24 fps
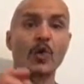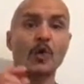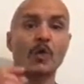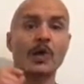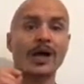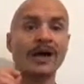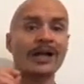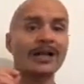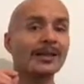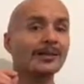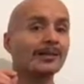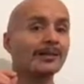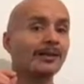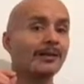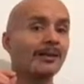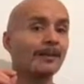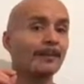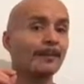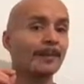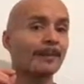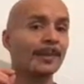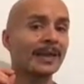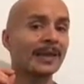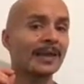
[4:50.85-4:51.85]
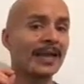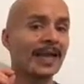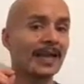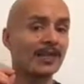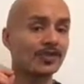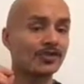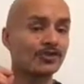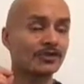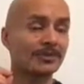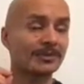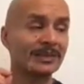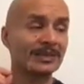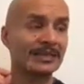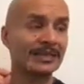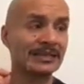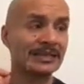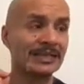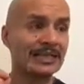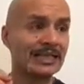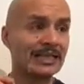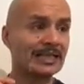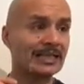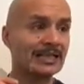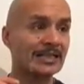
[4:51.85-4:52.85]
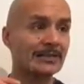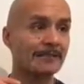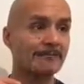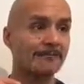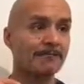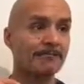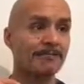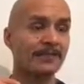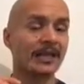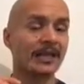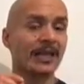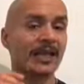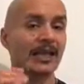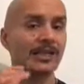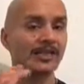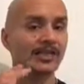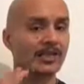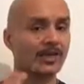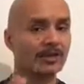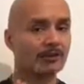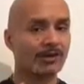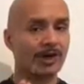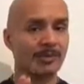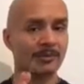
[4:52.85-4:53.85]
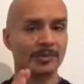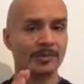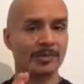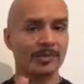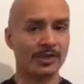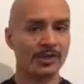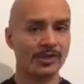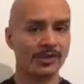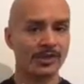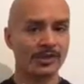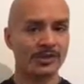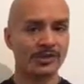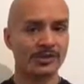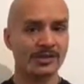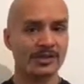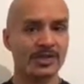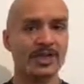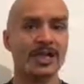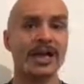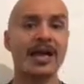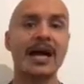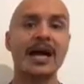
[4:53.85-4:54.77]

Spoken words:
while being extremely lean, is in the right proportions.